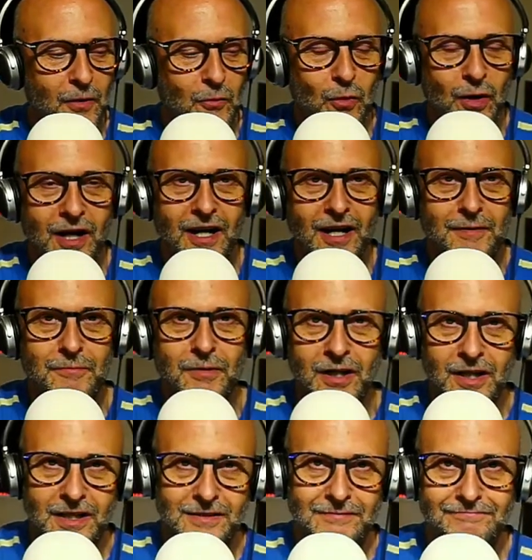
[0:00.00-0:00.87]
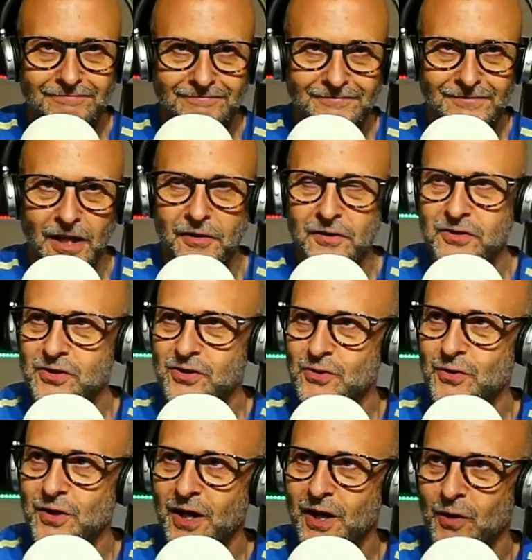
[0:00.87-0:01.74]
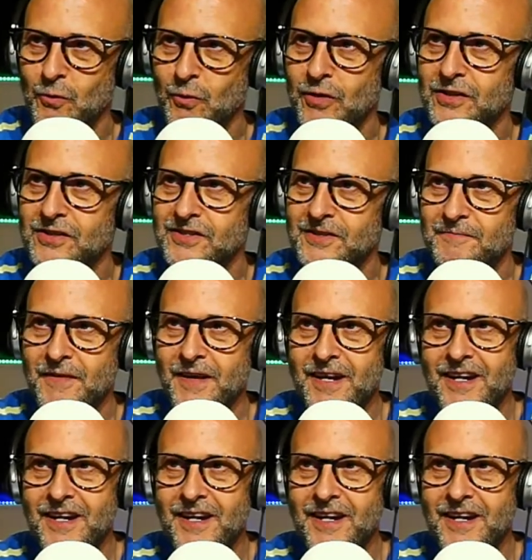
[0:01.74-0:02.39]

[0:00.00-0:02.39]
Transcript: where my other studio was.